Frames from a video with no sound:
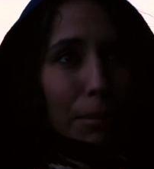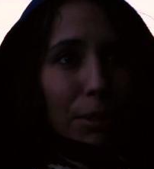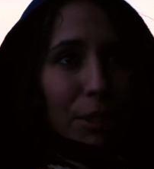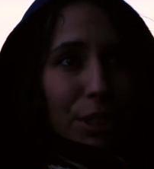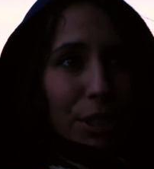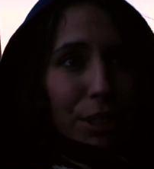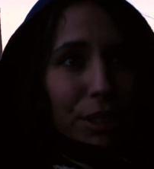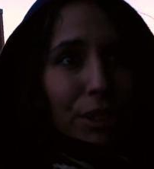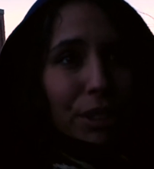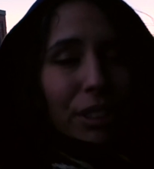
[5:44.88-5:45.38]

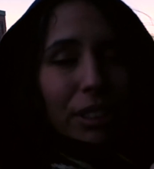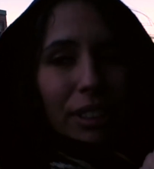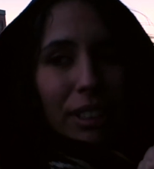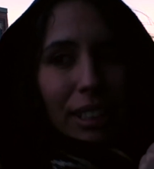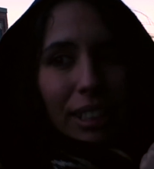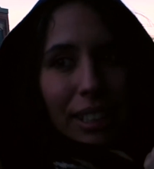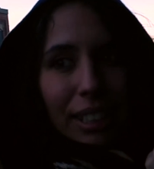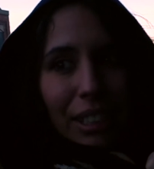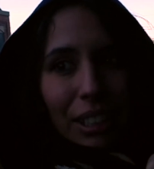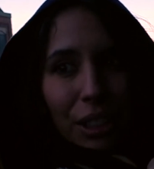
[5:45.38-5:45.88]

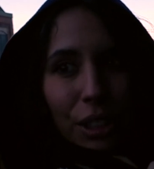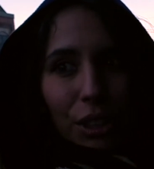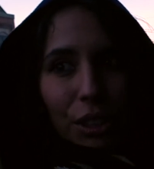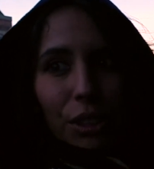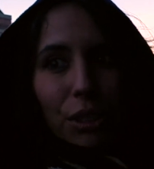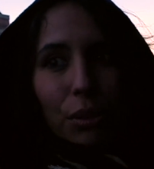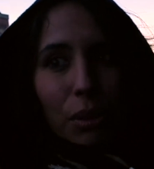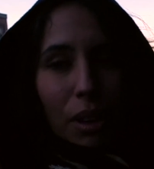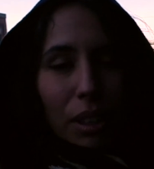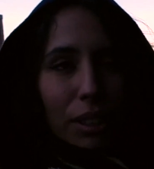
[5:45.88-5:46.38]
Babadook, Girl
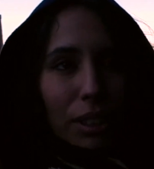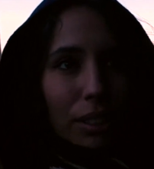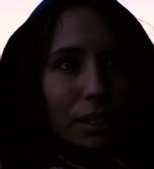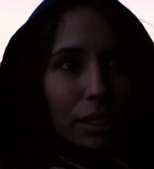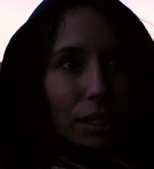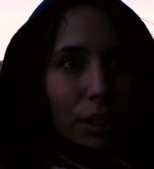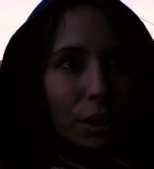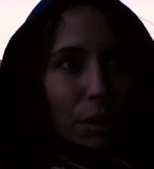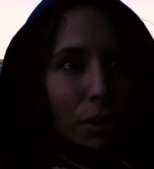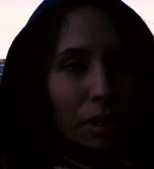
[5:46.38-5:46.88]
Who Walks, A
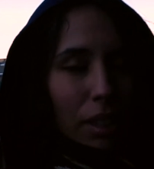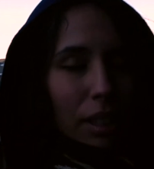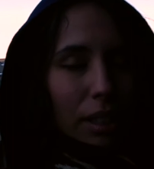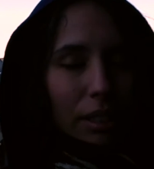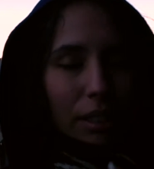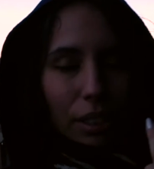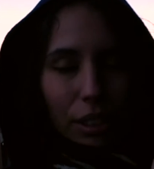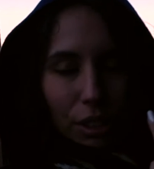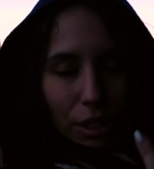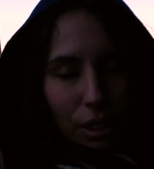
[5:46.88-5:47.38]

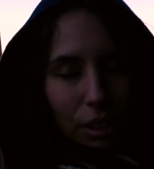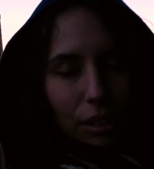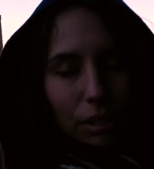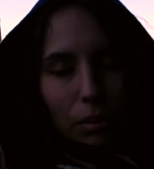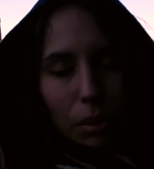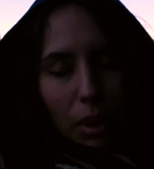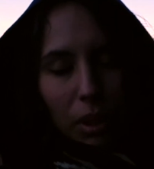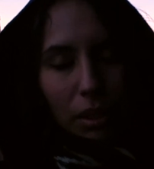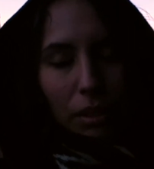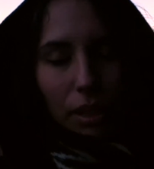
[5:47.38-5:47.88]

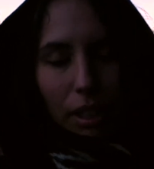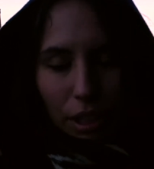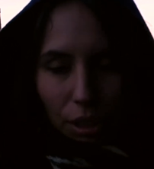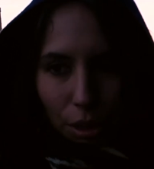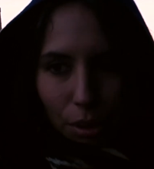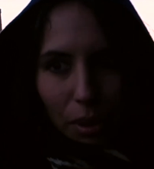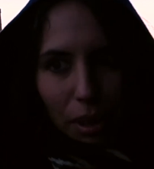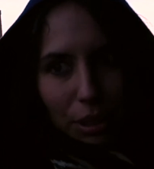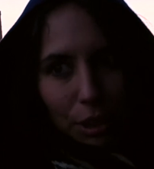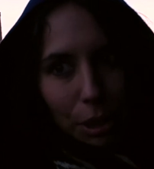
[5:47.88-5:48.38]

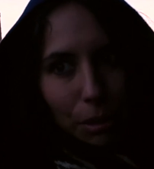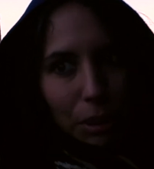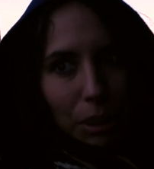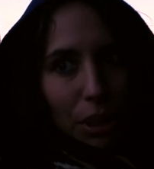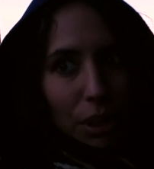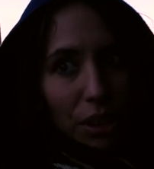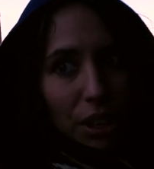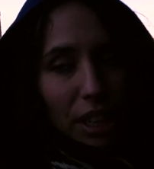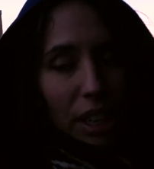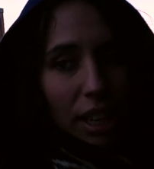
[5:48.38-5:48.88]
Girl Walks Home
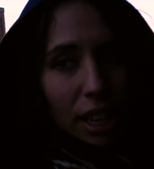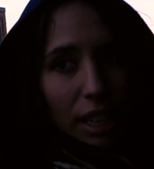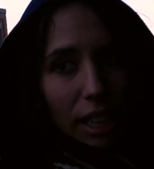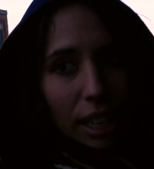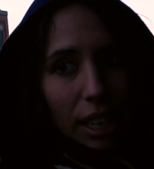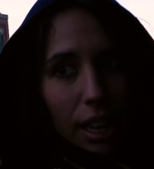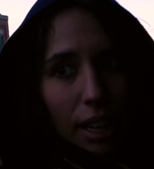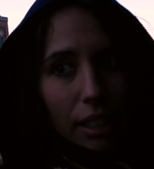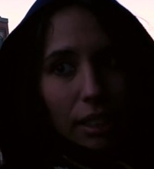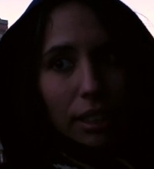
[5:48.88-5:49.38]
Alone at Night,
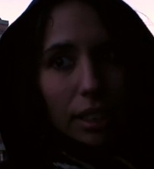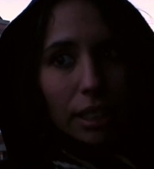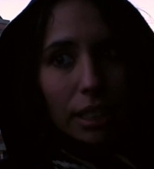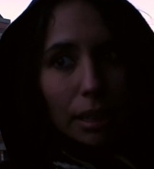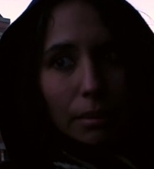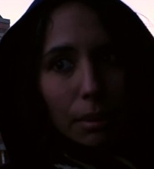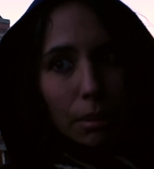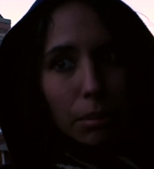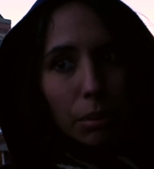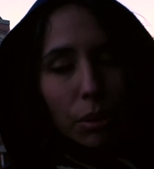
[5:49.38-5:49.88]
and Lily
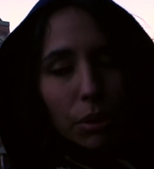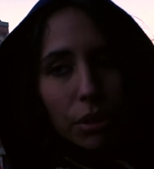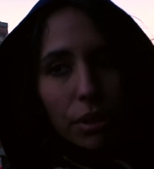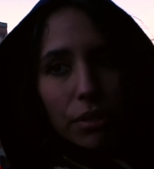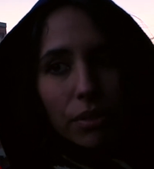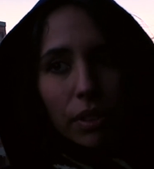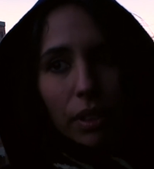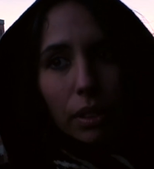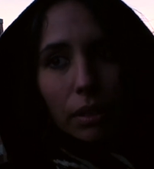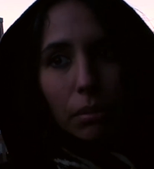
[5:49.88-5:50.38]
Amarpour's
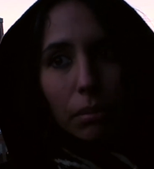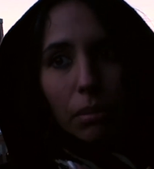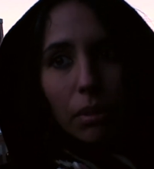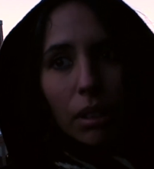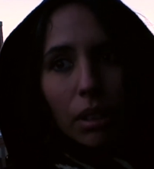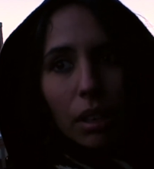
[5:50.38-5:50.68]
film.